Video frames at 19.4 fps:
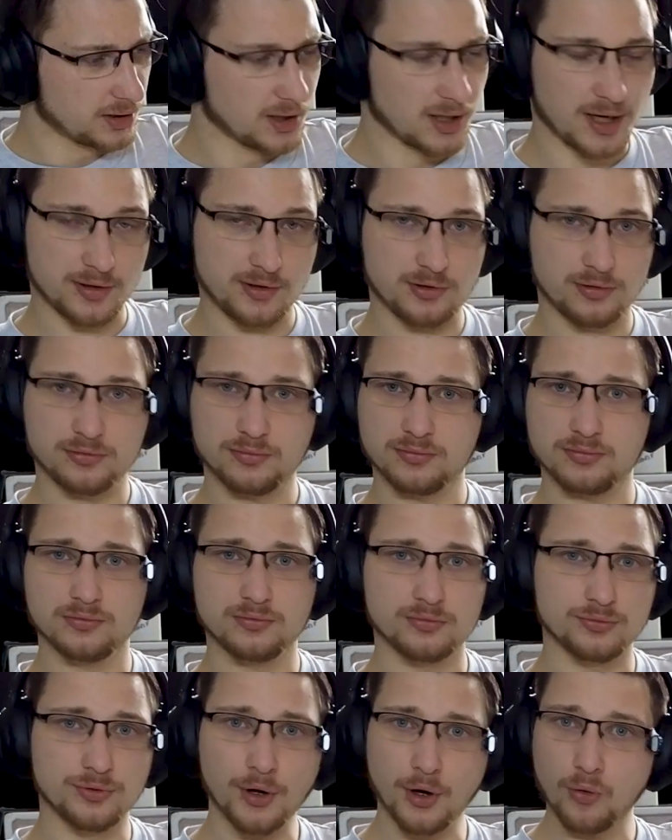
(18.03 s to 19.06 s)
I don't
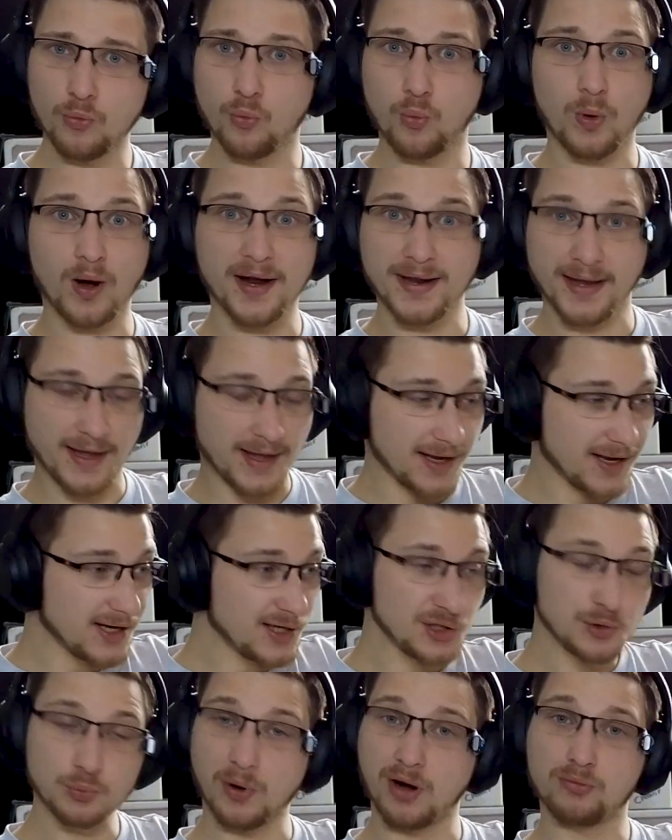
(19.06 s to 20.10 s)
know why
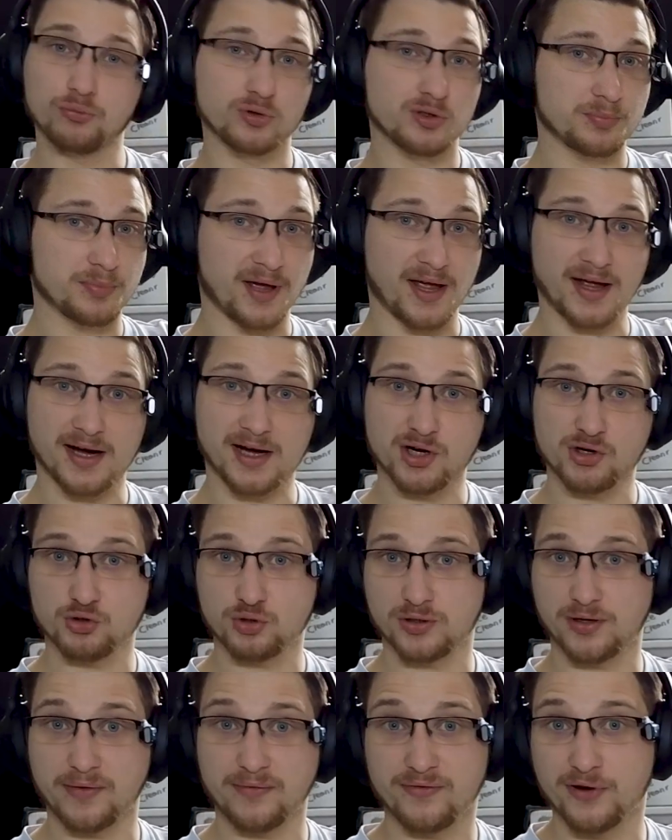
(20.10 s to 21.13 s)
anyone would pay
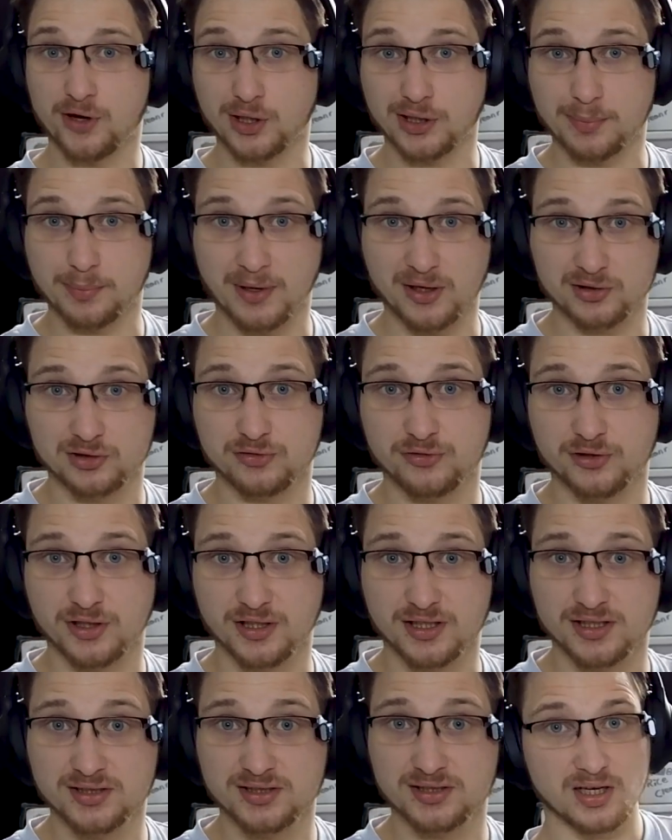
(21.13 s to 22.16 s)
£130 for
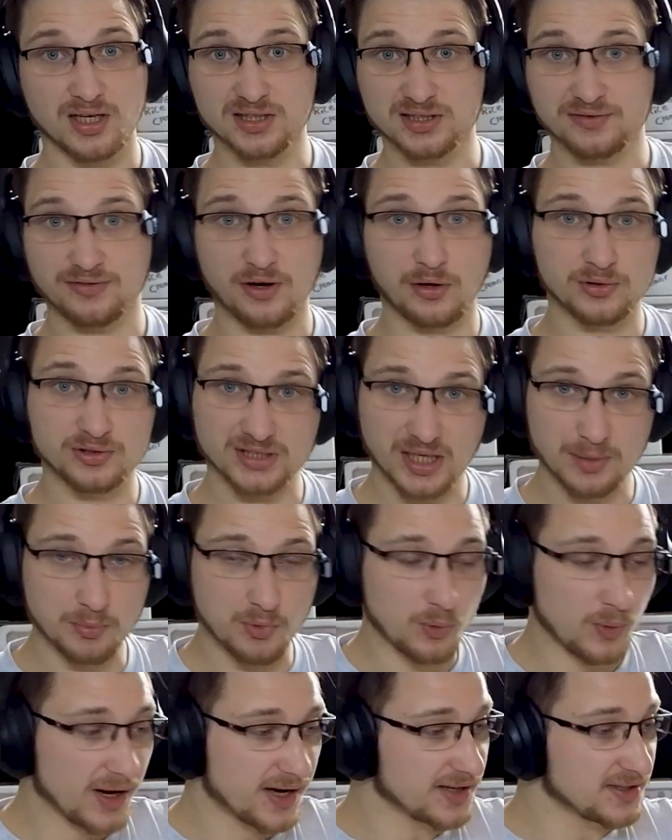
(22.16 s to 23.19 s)
this. As far as I'm
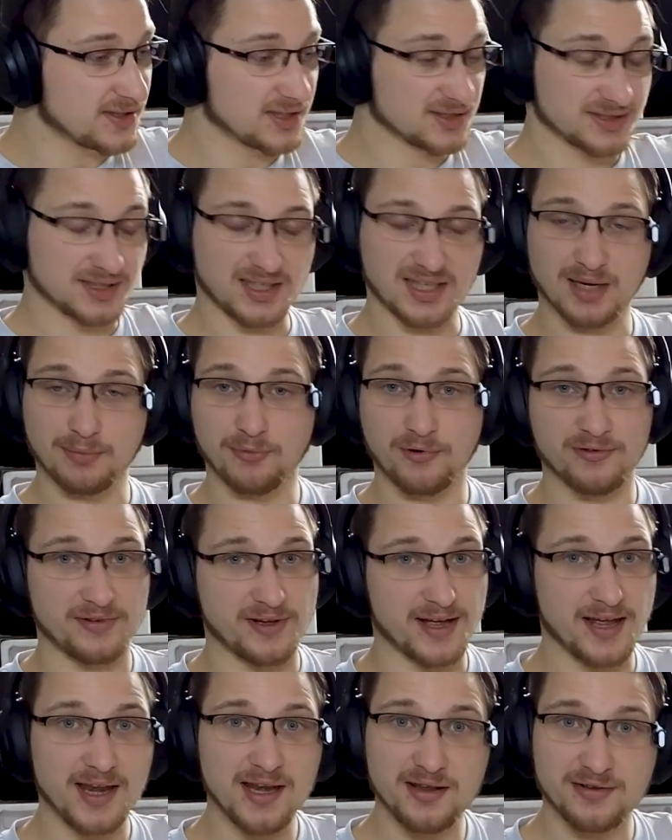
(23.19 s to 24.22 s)
aware, it doesn't come with
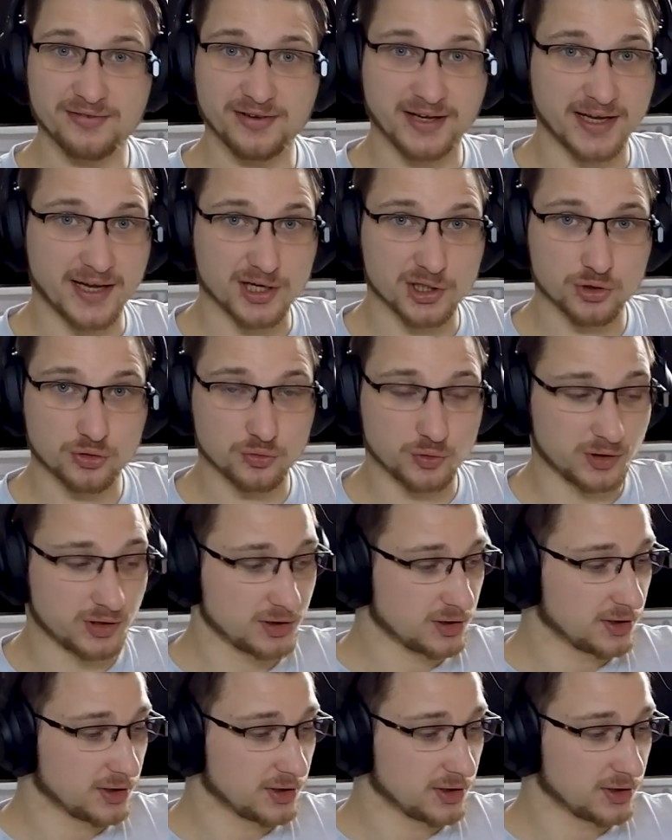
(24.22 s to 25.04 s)
anything extra.